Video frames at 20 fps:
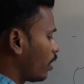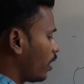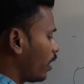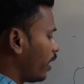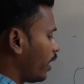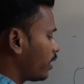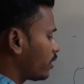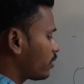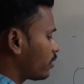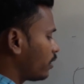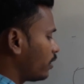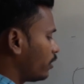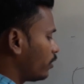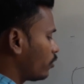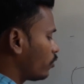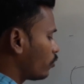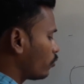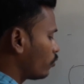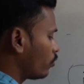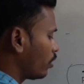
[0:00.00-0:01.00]
s
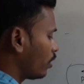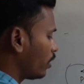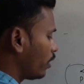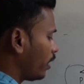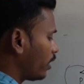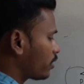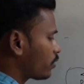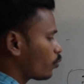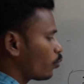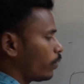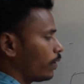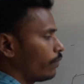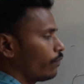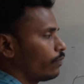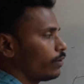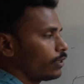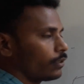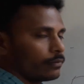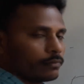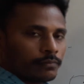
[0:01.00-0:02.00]
into
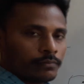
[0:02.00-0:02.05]
s11.